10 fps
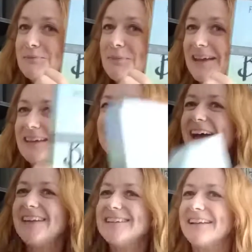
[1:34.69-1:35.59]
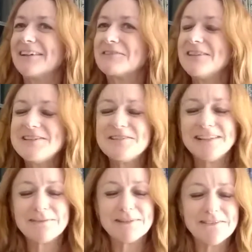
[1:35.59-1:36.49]
Baking Bad, and I'm going to read you a
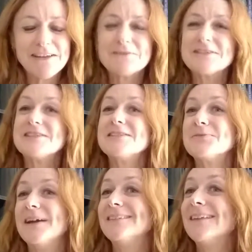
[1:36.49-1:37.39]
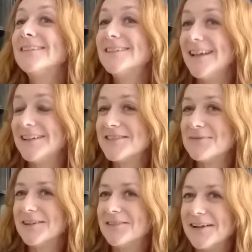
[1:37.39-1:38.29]
little bit of it, which is when Detective
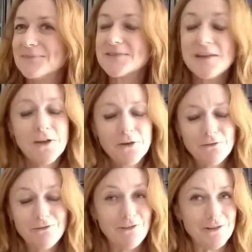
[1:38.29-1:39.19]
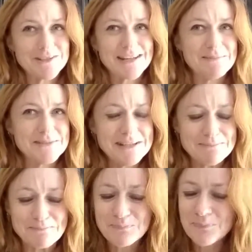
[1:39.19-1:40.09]
Inspector Adams first comes
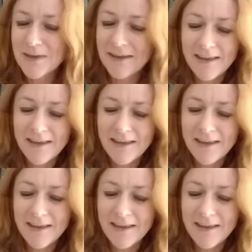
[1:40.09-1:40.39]
in.